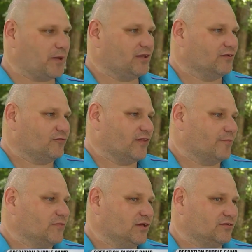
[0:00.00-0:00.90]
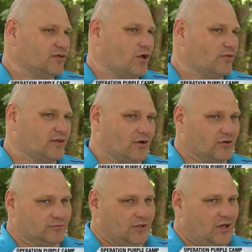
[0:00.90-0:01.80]
Big deal for them to, to know that there are
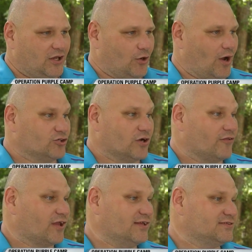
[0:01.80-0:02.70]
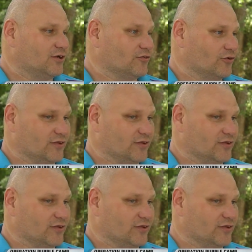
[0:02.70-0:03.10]
you know, 100 other kids here that are